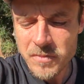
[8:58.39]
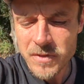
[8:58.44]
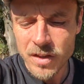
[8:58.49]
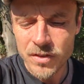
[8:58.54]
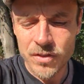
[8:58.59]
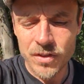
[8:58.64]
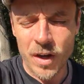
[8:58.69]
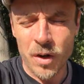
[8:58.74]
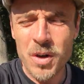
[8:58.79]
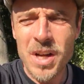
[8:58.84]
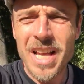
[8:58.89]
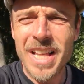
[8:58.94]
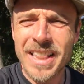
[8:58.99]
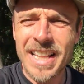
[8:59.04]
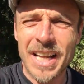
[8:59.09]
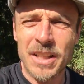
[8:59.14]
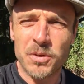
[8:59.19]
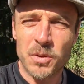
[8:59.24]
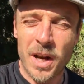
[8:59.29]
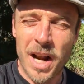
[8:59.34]
So
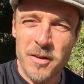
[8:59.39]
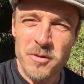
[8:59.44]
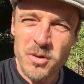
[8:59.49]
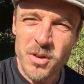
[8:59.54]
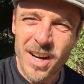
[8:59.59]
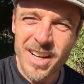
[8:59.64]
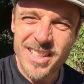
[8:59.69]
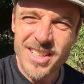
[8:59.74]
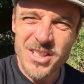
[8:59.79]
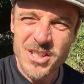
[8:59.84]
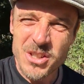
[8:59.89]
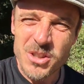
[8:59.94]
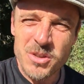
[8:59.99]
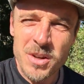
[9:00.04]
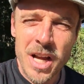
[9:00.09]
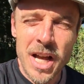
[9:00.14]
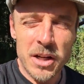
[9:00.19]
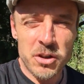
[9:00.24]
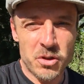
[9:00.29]
that's what I've tried to do.